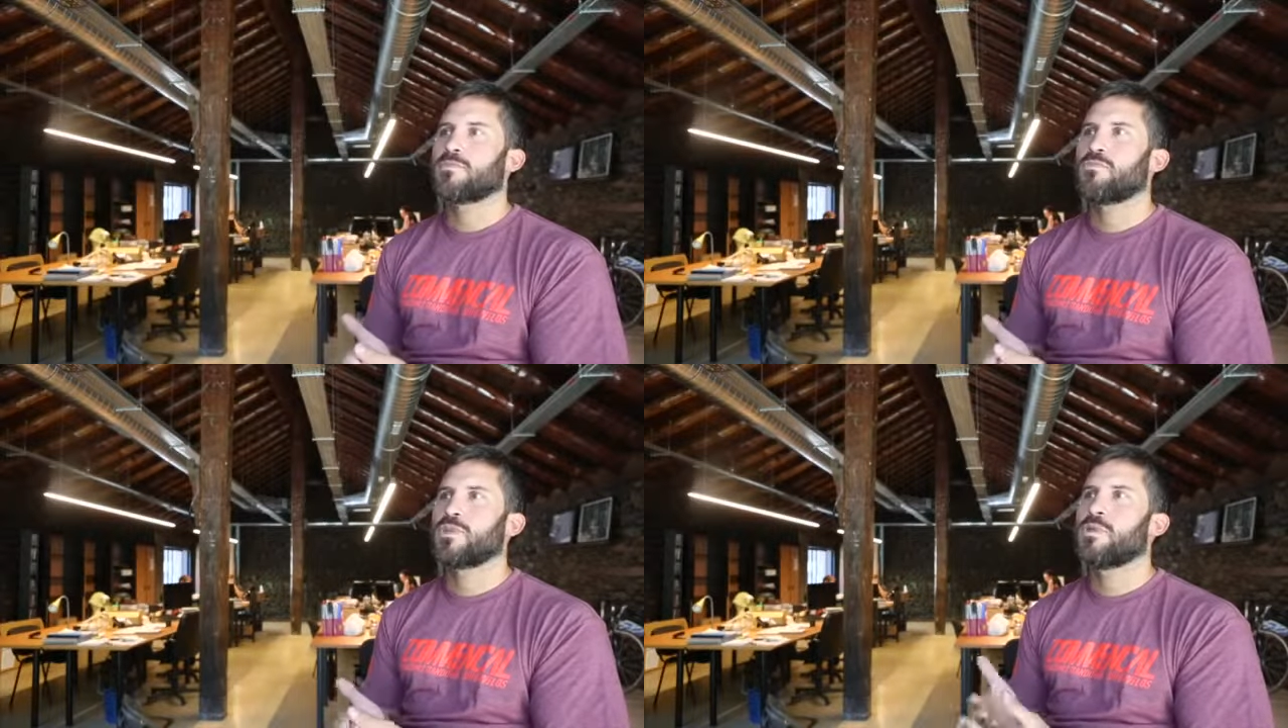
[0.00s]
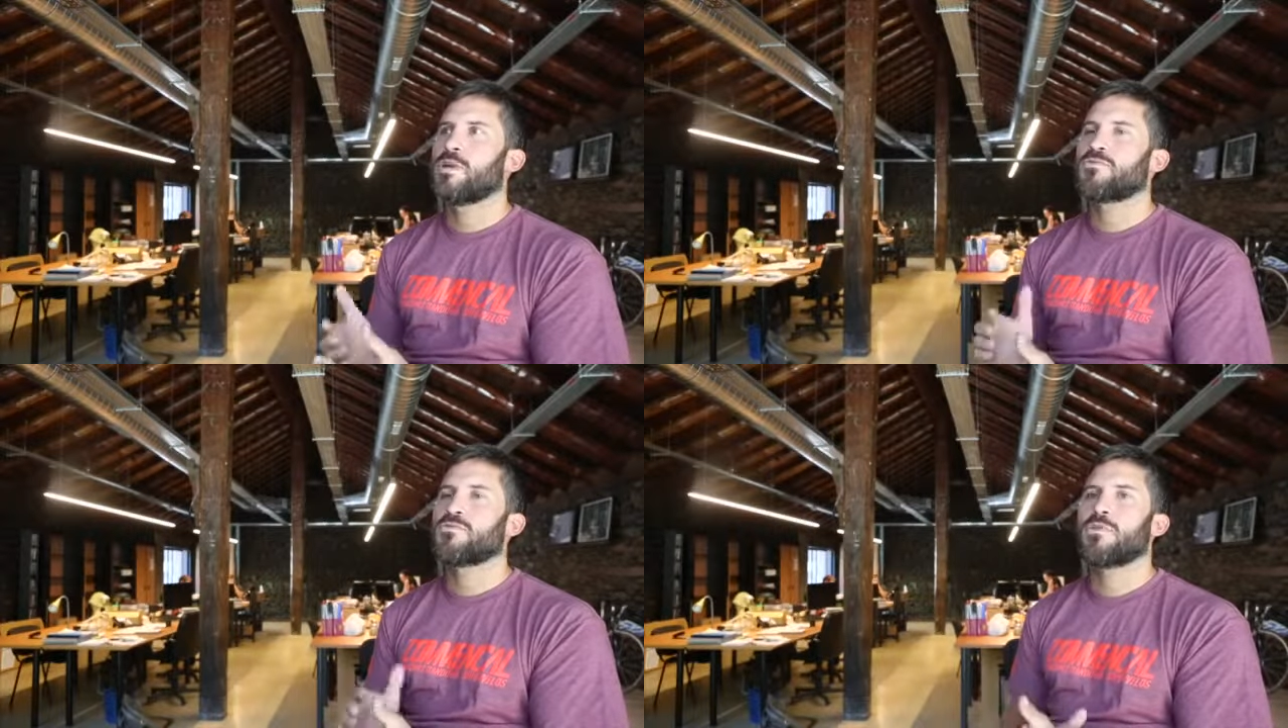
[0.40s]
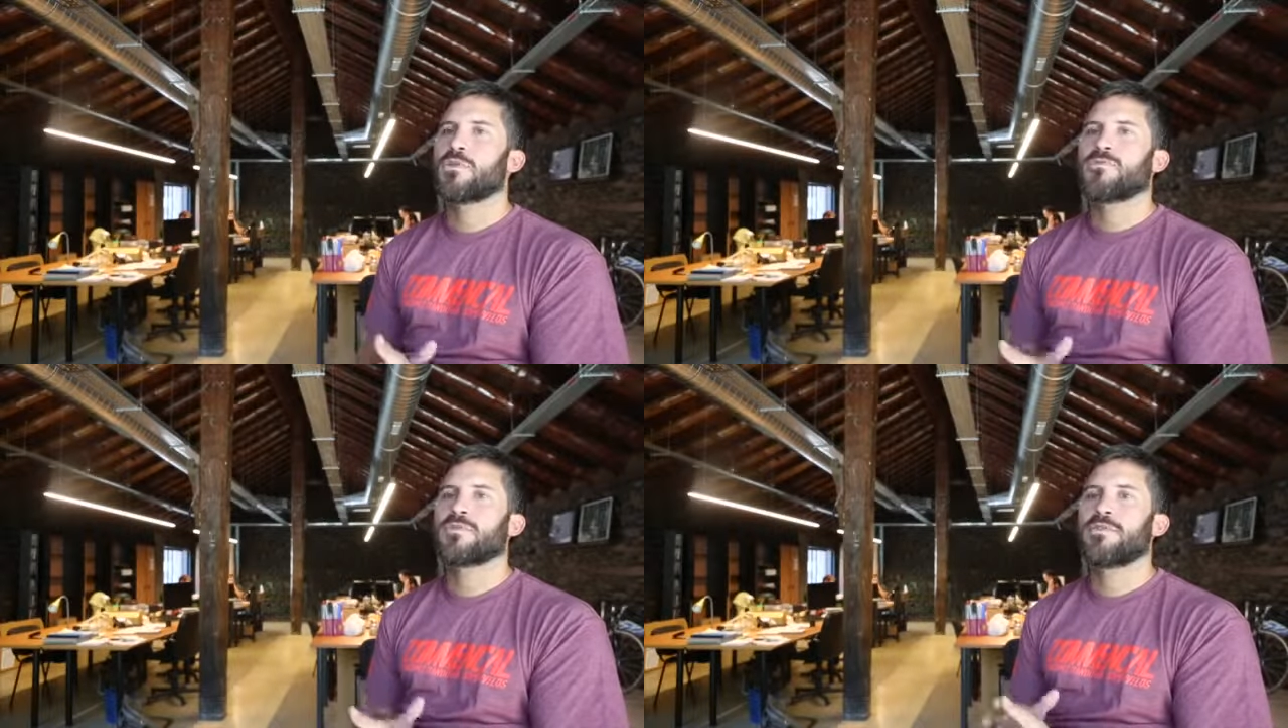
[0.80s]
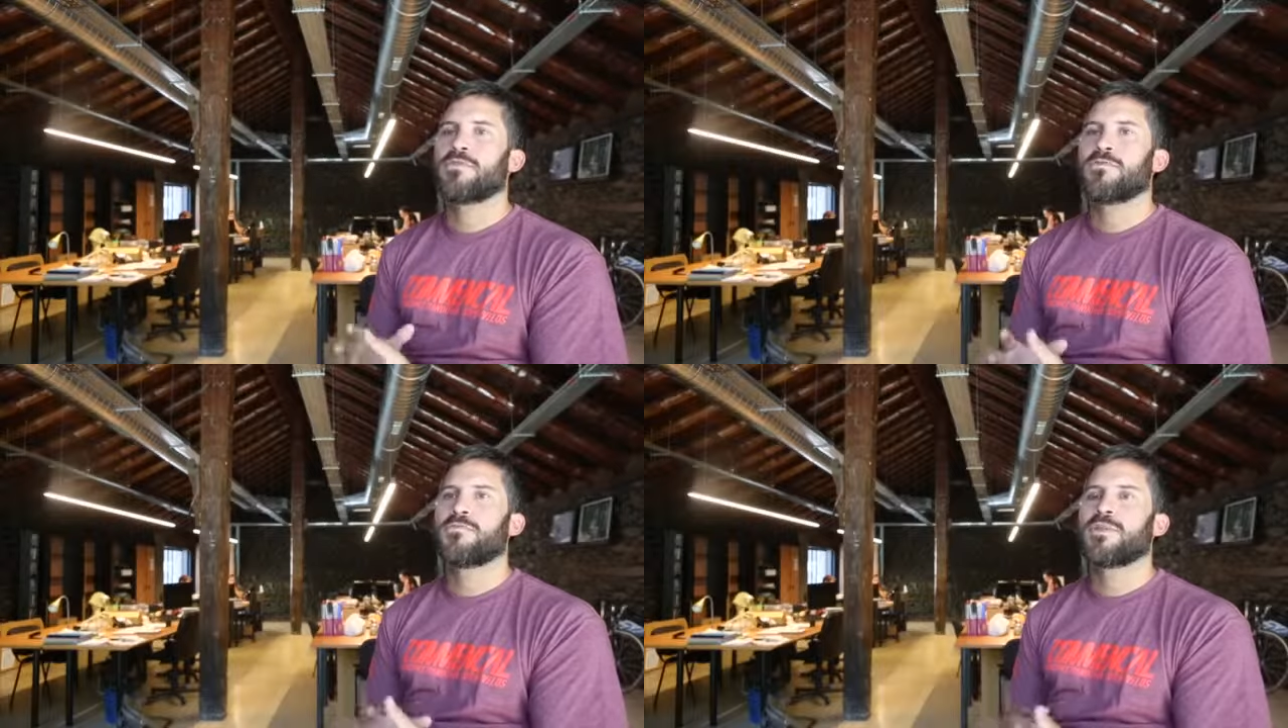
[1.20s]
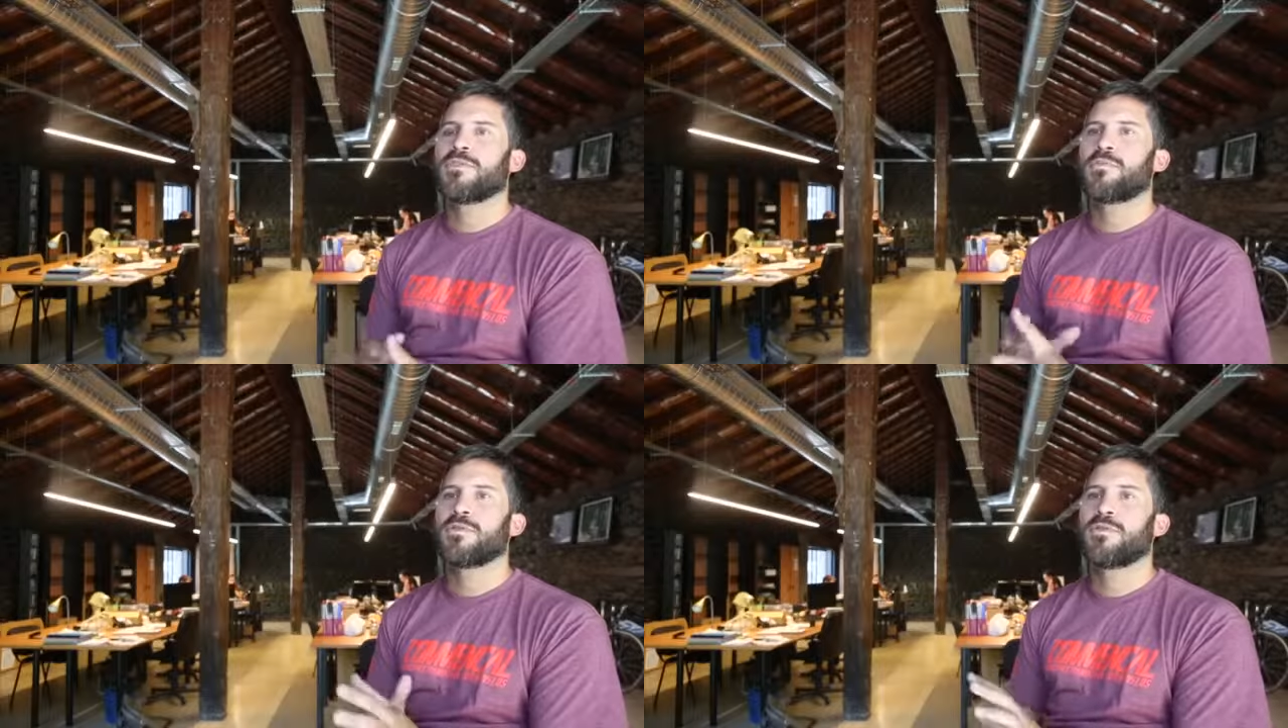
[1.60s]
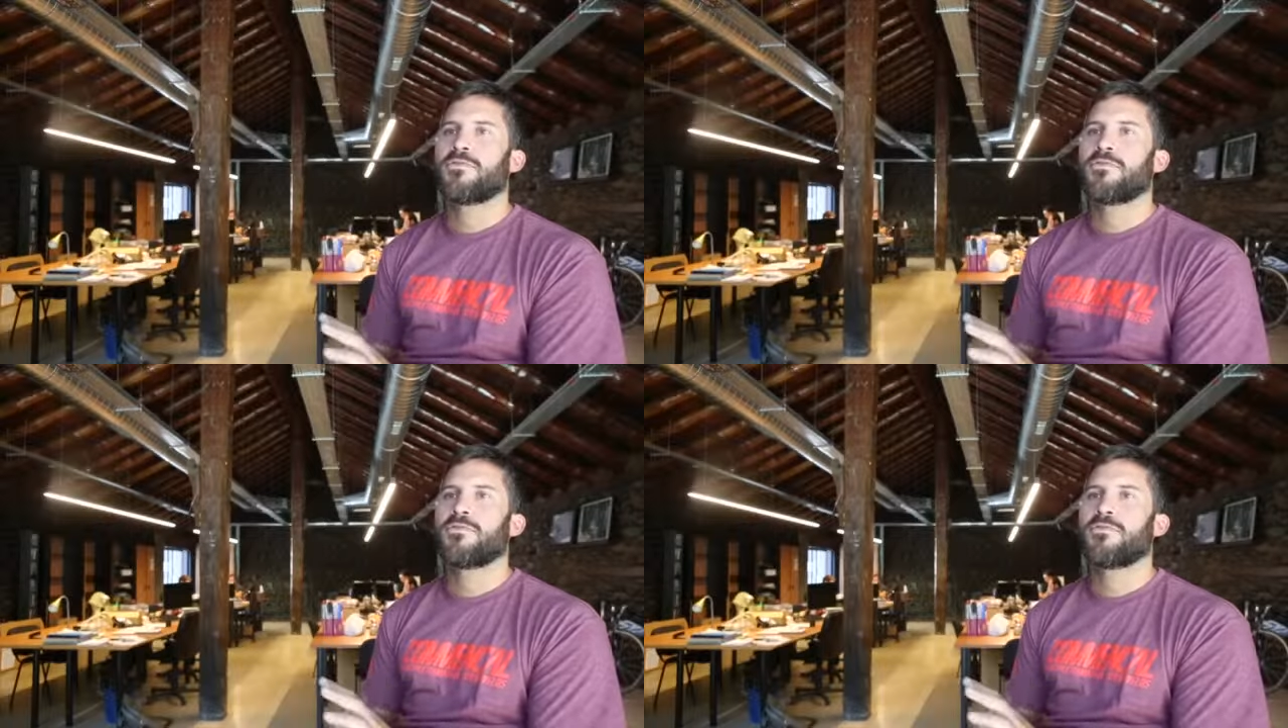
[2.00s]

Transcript: we know how to work to get the right amount of